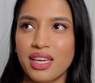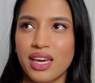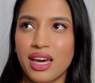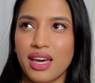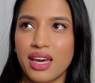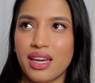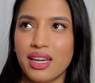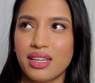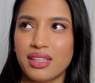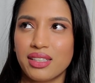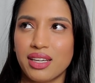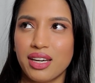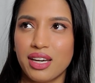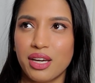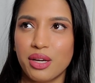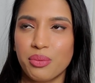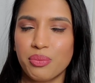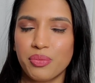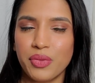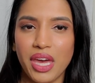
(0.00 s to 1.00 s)
And
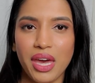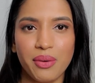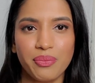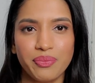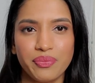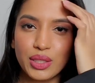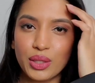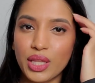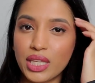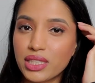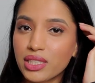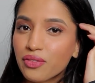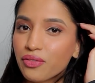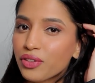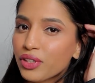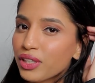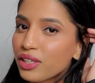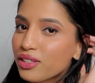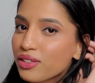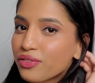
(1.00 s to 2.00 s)
yeah, that's it
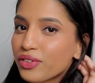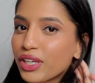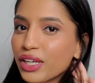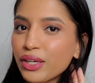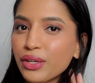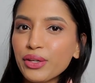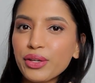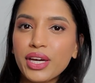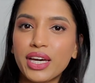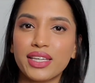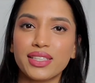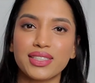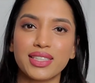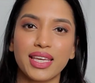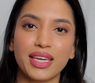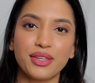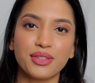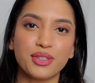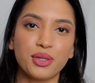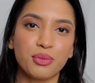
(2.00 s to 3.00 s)
for this video, you guys.
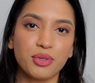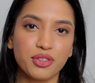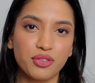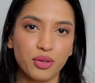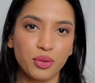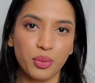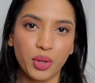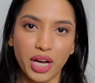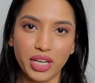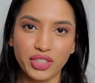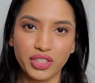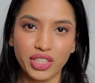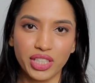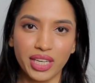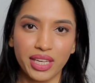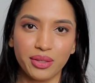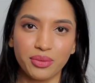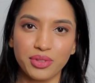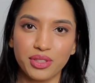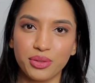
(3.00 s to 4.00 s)
Thank you so much for
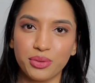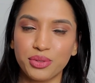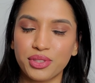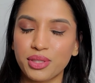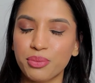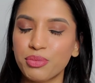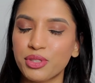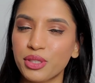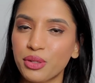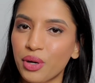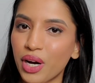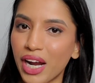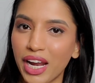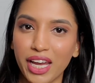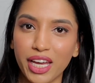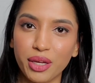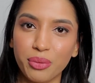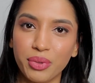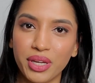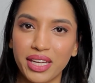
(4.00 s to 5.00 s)
watching. Do
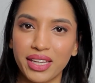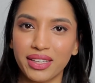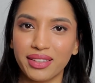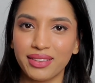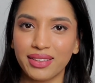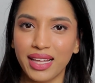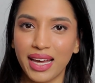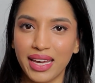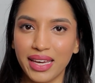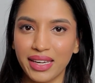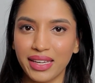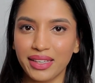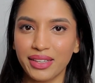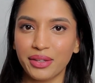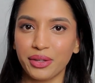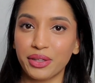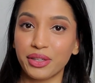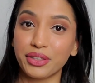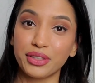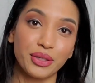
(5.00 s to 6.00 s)
subscribe and like
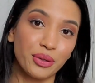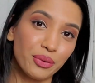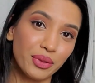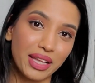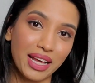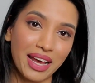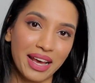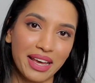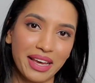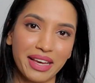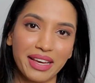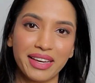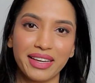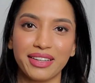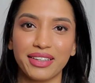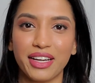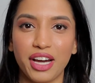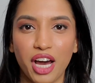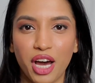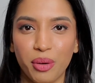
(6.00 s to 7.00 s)
or don't like
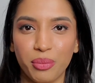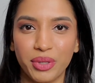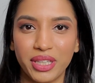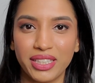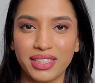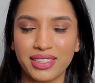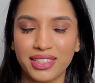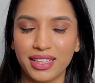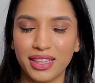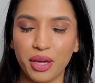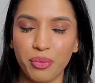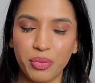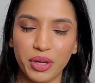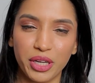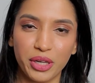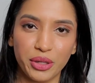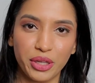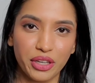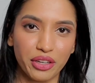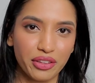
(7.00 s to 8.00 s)
and comment and let me
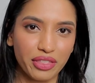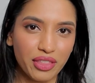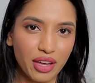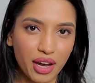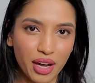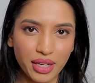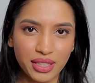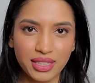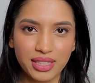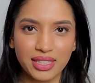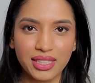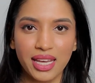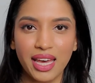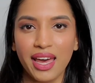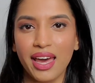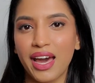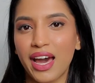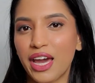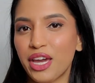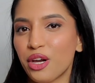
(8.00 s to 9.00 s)
know your thoughts.
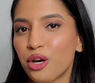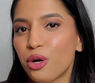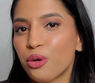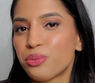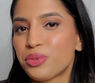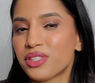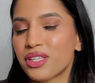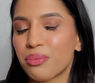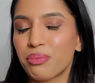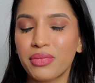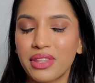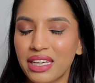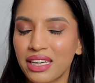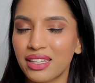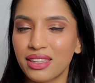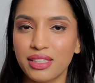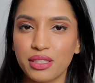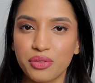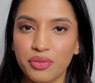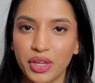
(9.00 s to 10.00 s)
I hope something
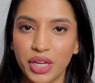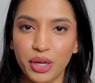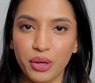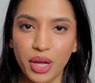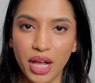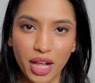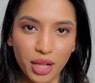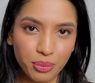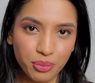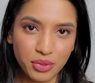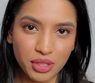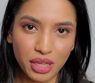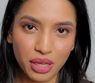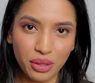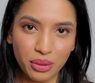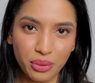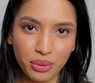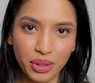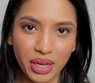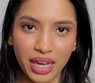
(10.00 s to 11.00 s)
in this video helped
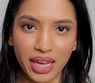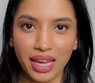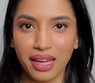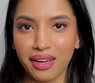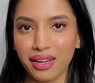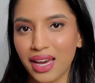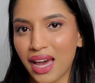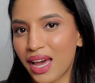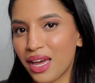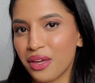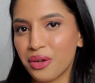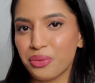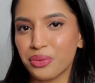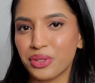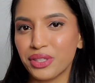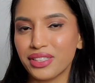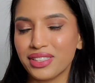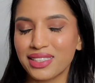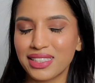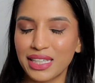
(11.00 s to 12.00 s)
you, and I
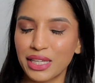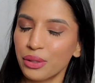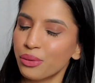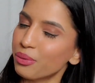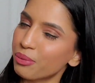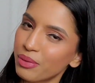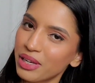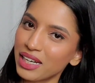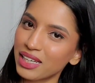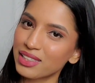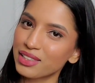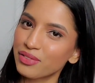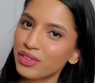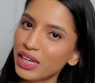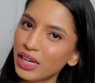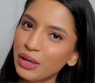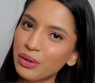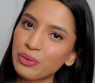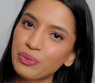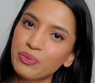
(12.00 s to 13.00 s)
will see you in my next video.